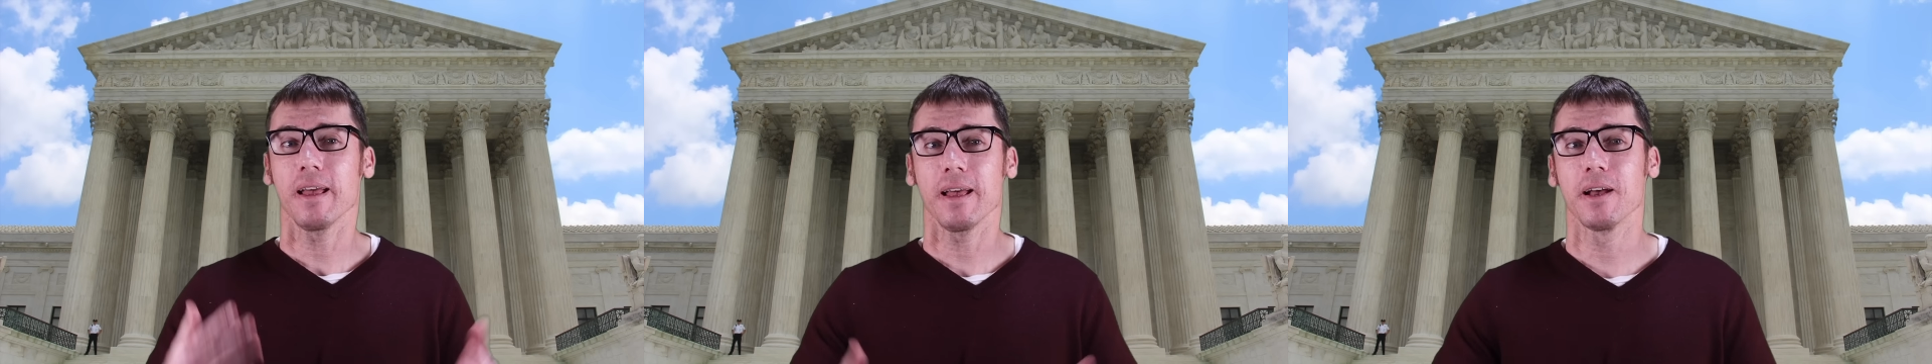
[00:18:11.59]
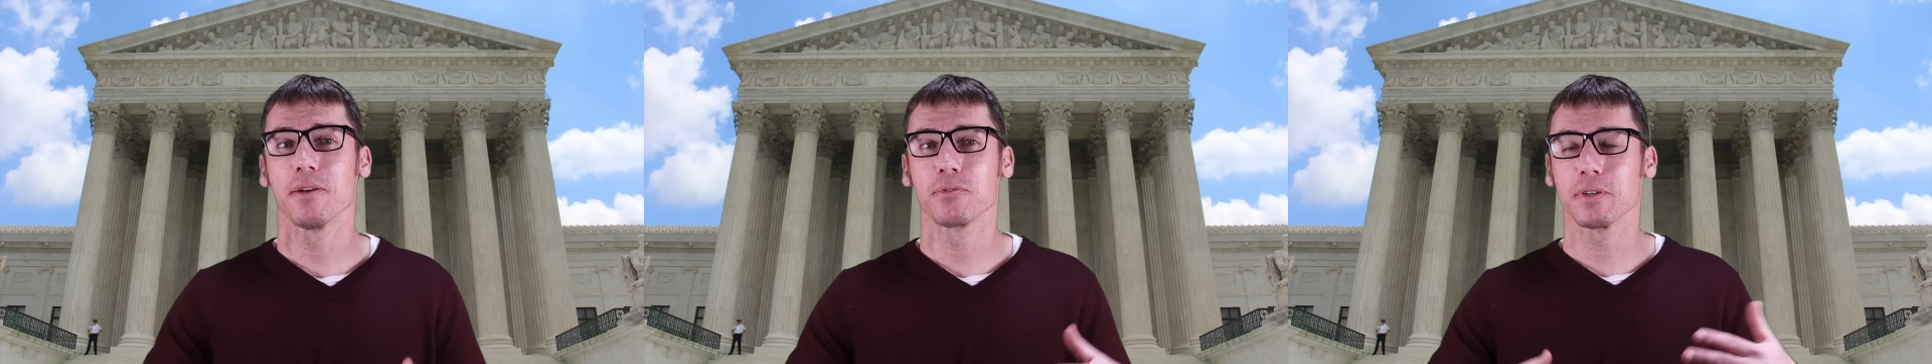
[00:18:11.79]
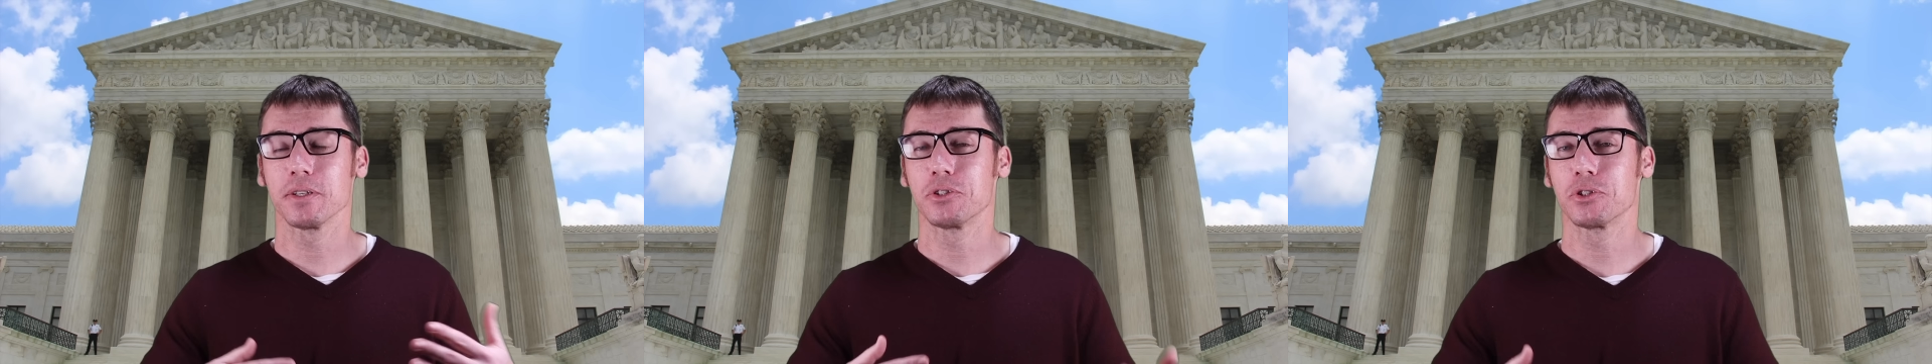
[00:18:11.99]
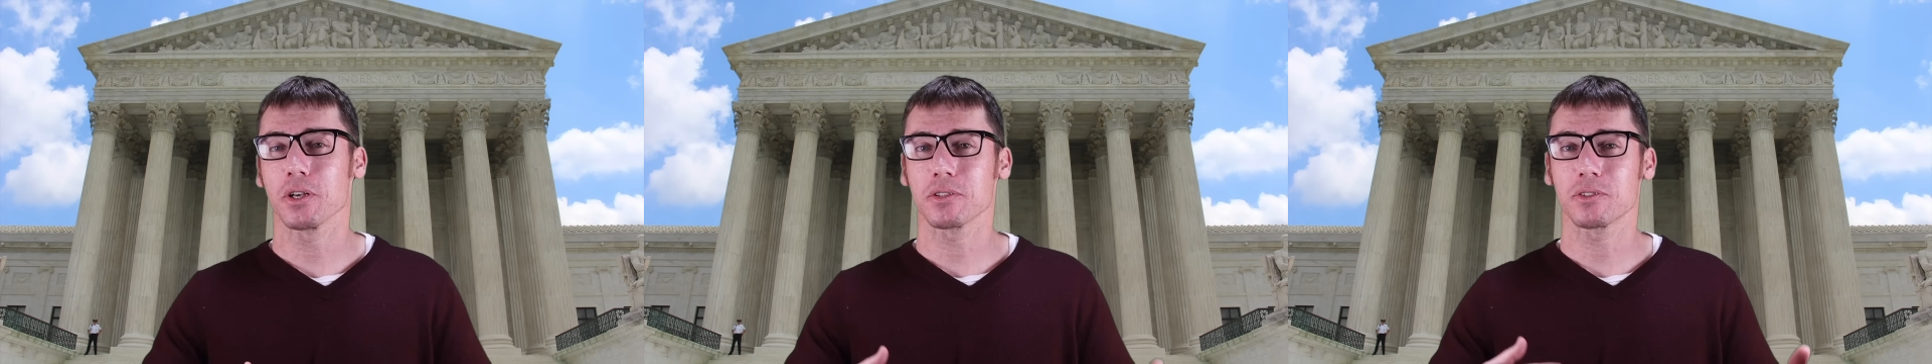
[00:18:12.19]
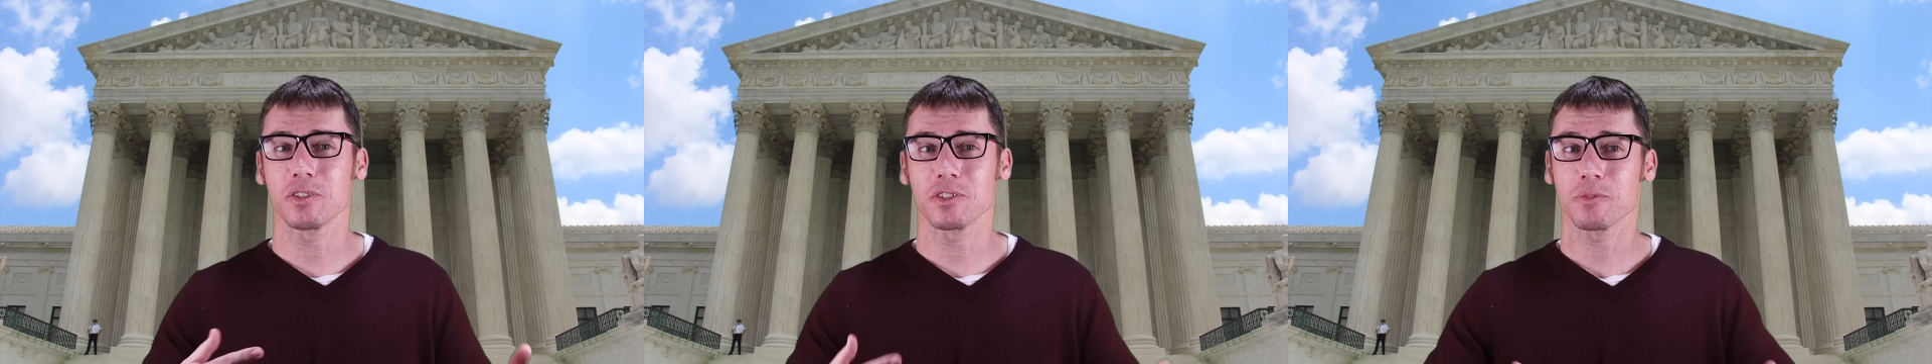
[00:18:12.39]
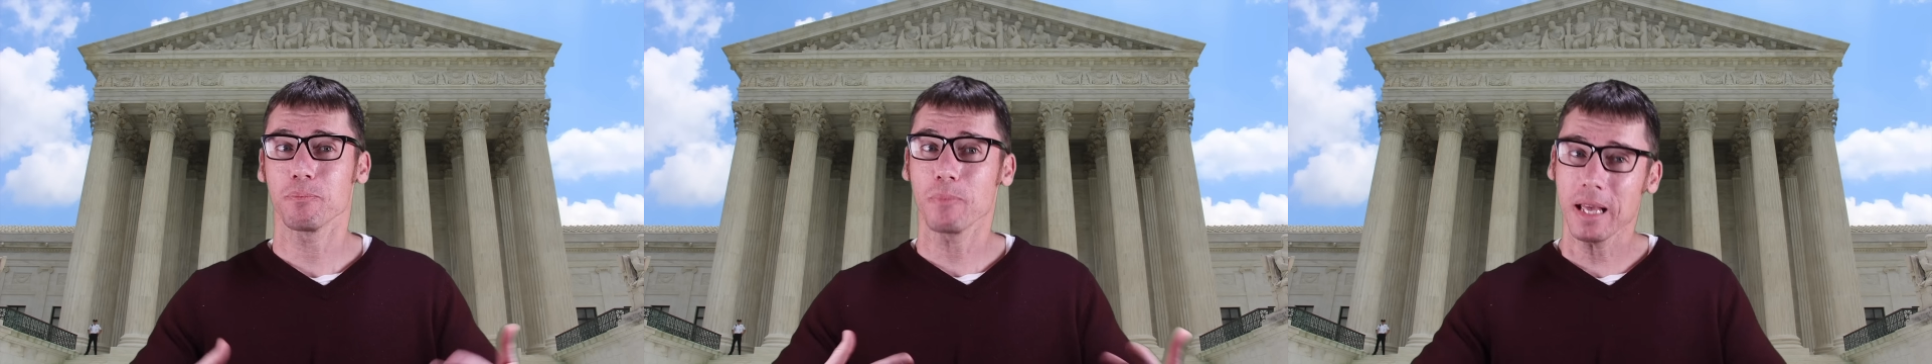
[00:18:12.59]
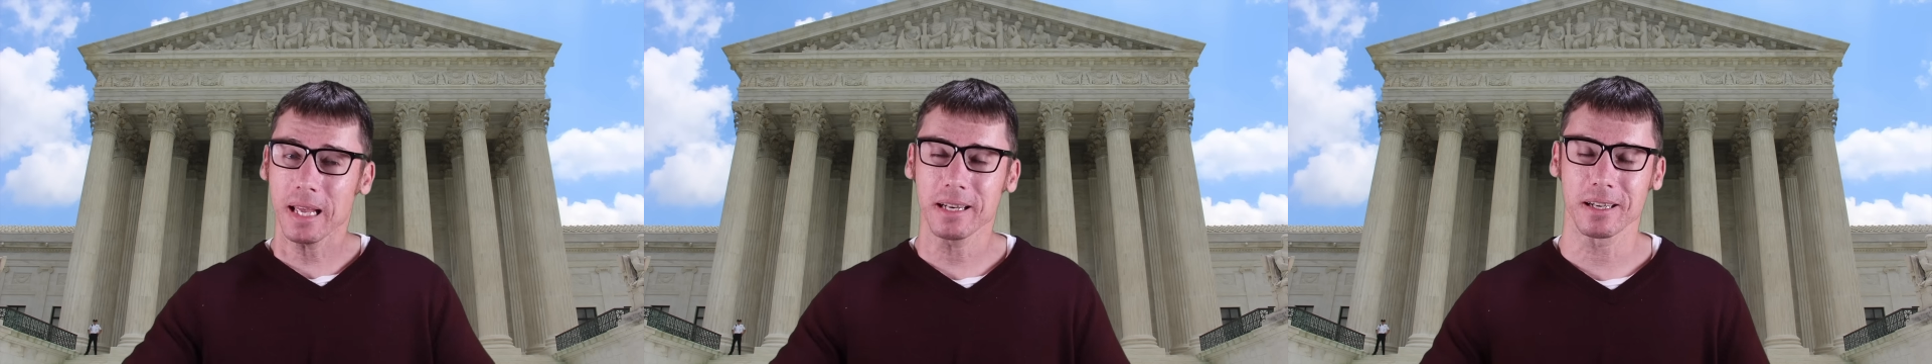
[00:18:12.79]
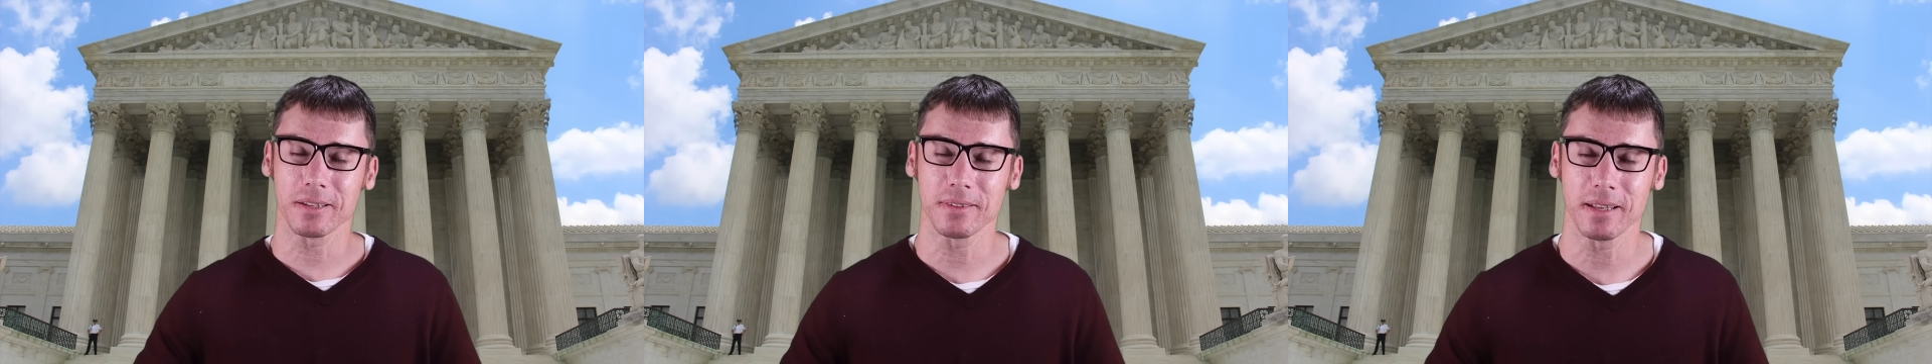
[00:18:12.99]
every justice
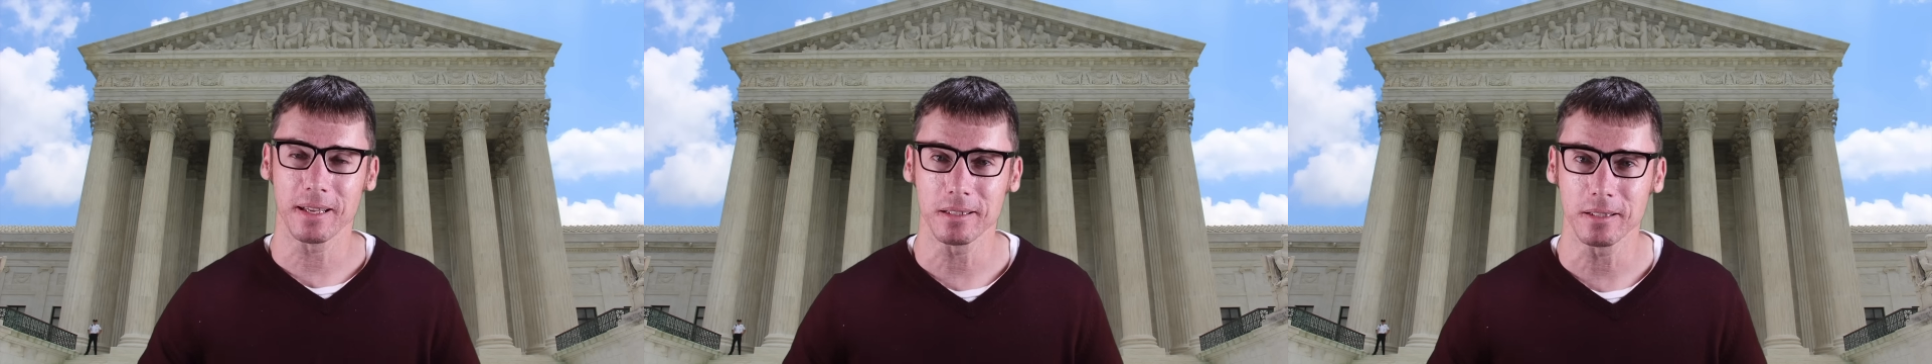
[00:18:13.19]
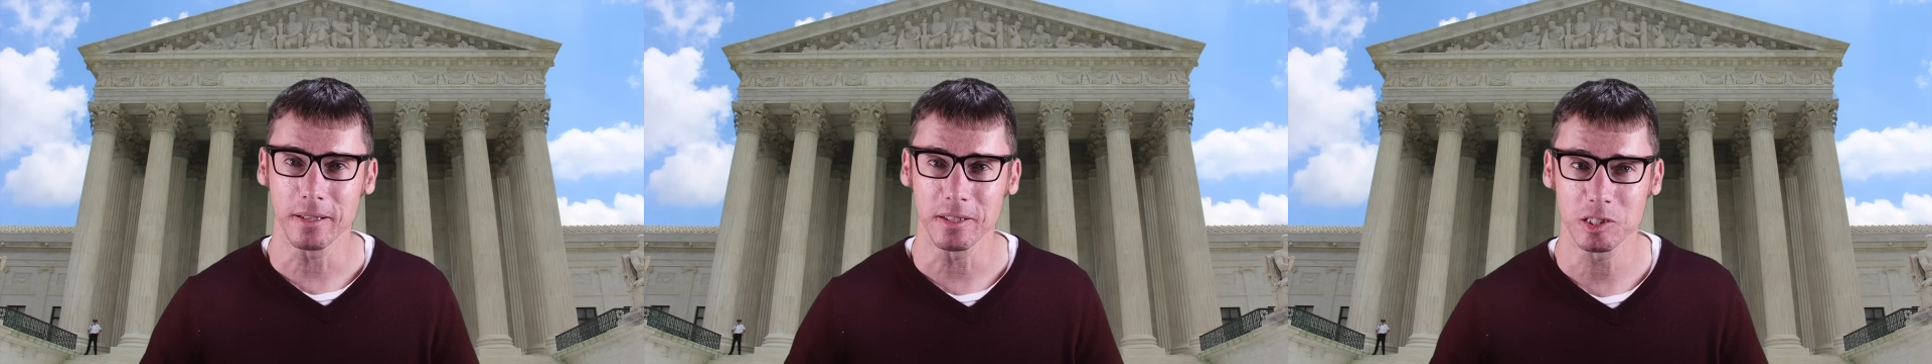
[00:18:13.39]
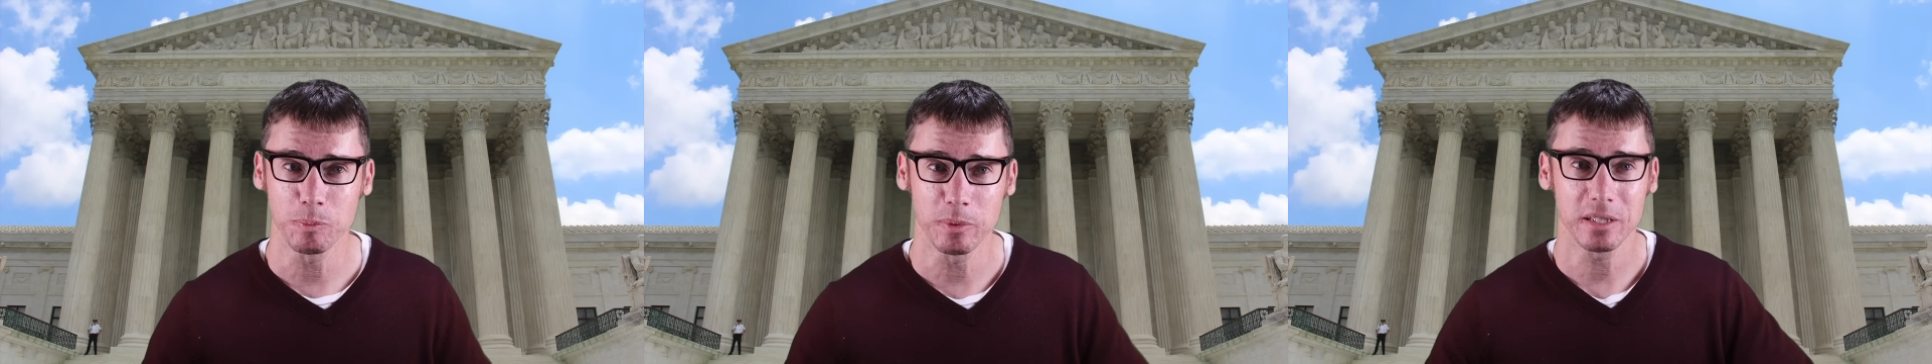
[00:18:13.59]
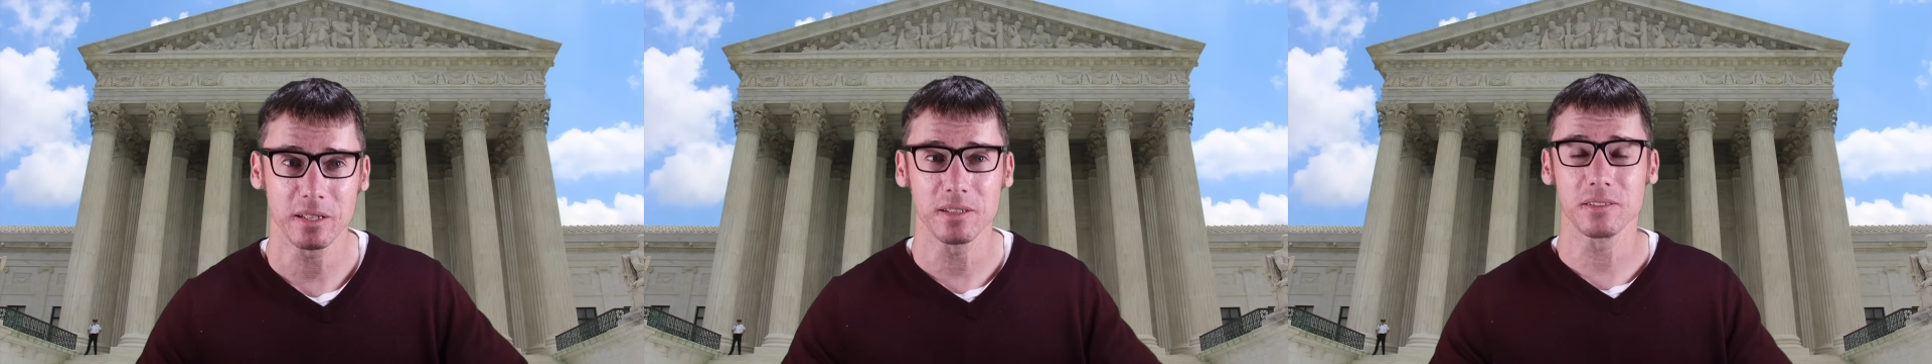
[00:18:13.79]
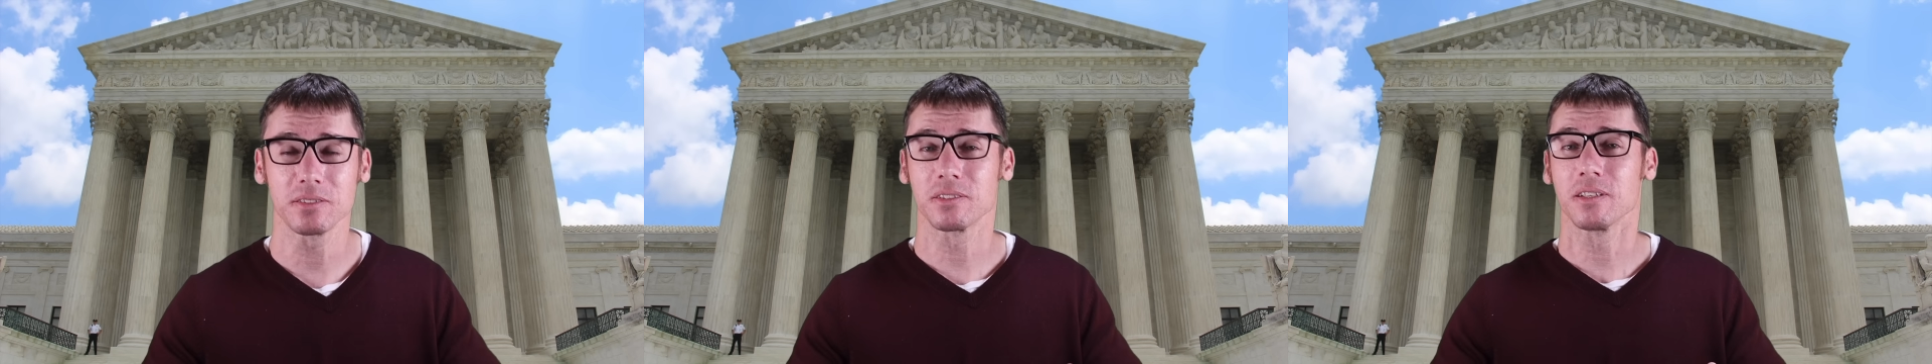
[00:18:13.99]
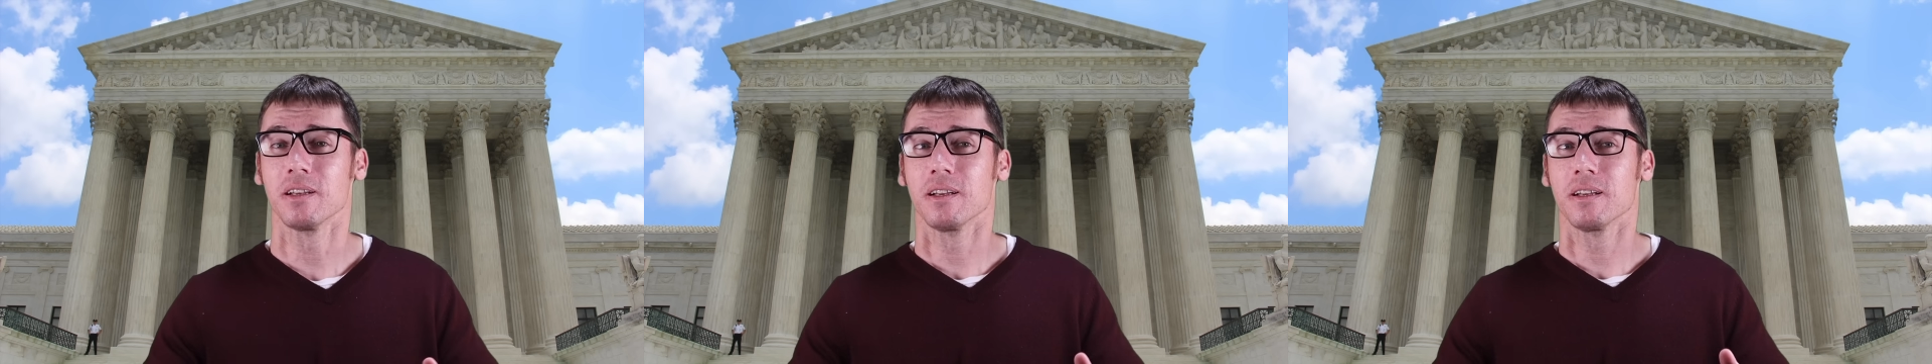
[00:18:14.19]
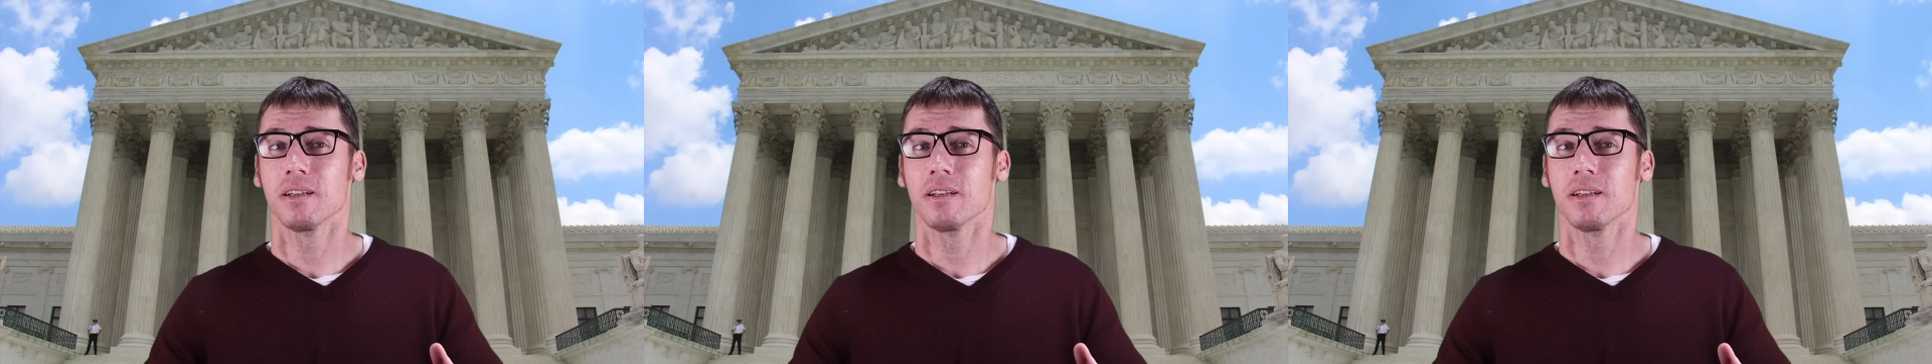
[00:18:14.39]
made on that list because